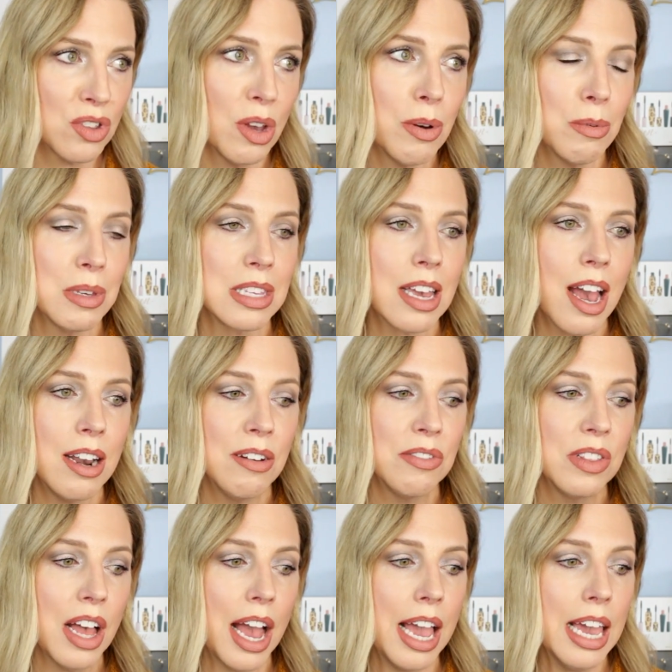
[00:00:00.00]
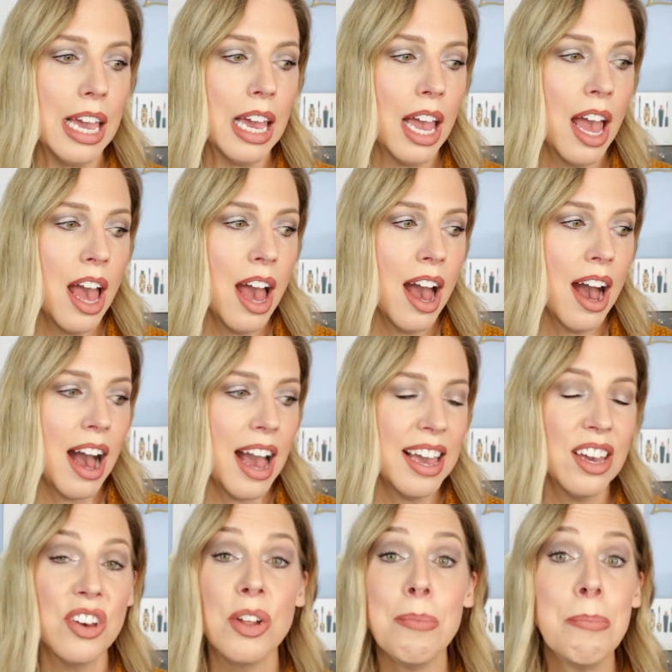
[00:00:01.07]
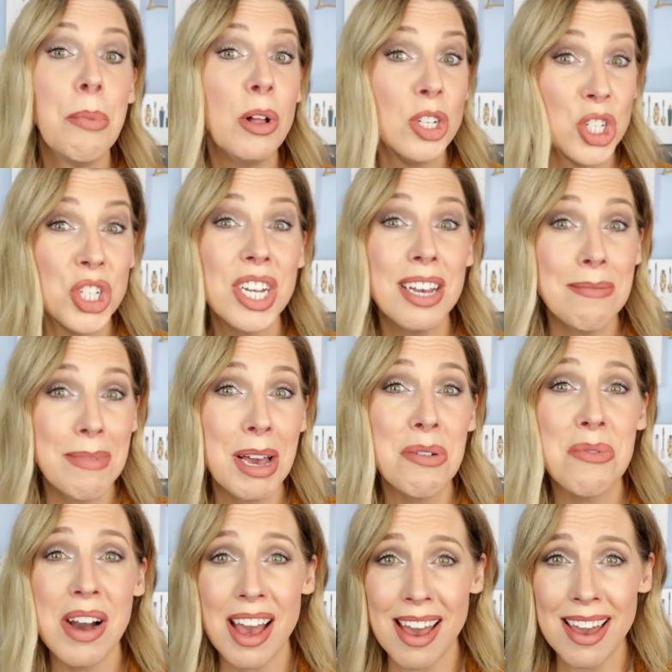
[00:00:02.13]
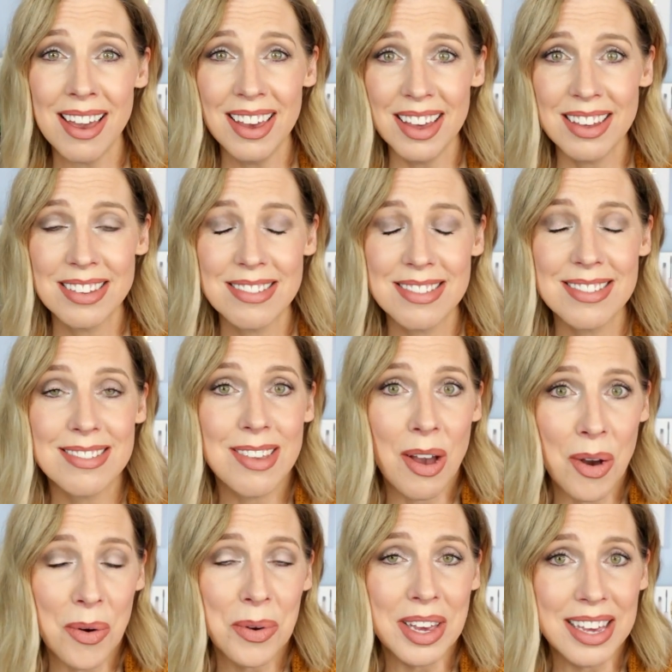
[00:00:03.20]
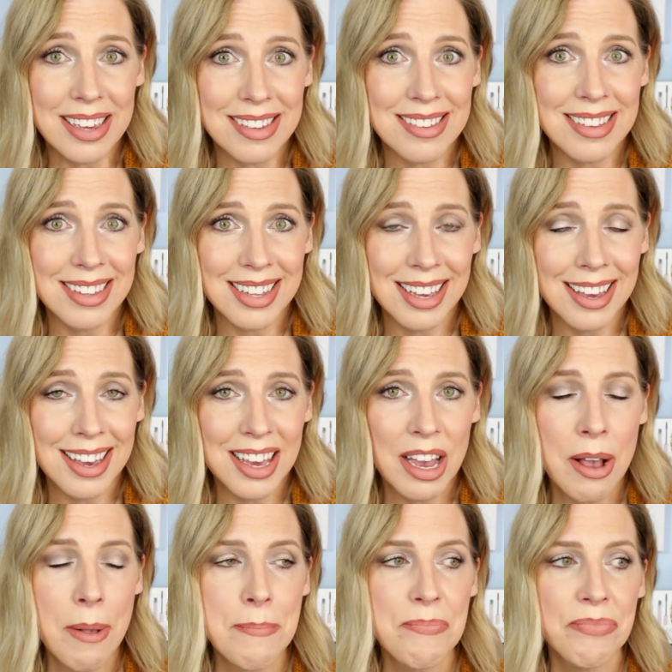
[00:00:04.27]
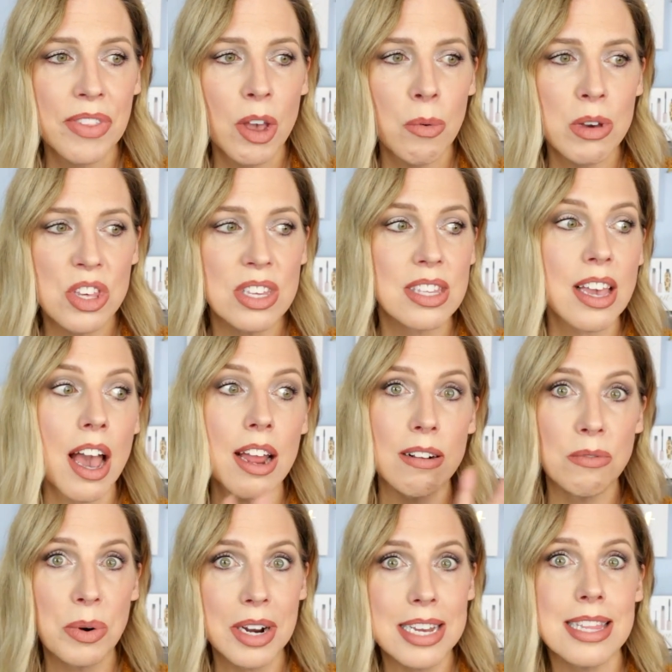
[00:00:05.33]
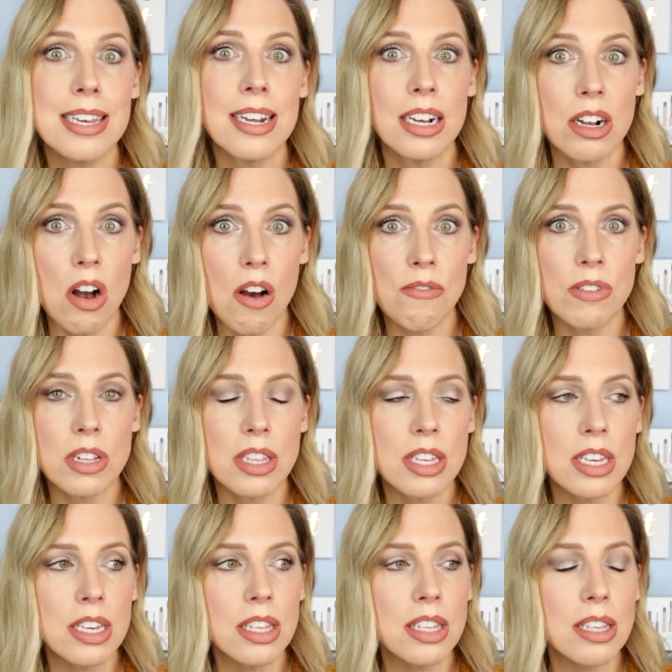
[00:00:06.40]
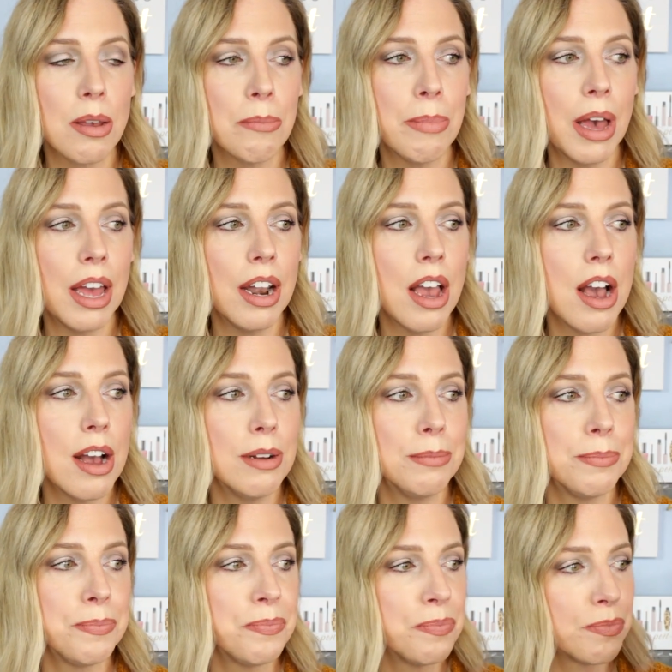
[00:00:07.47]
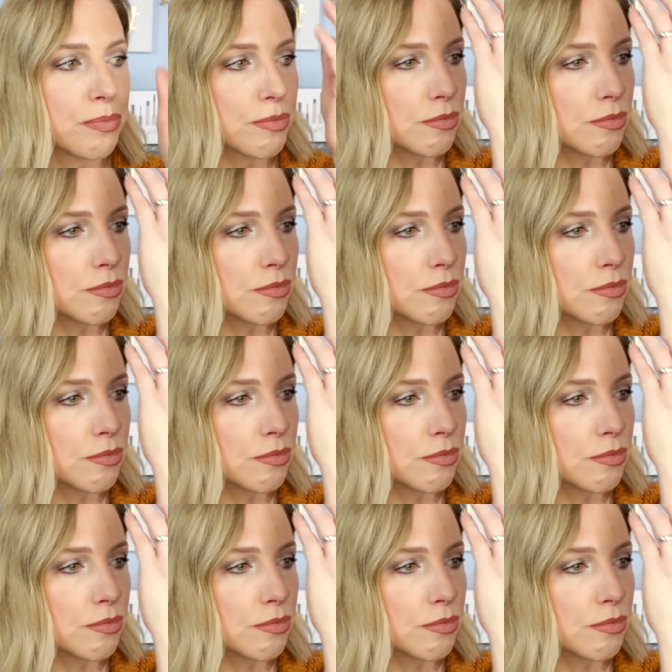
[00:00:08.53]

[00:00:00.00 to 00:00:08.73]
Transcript: So it was kind of like I could bullshit my way so easily, which is kind of what I did at conferences. But, um,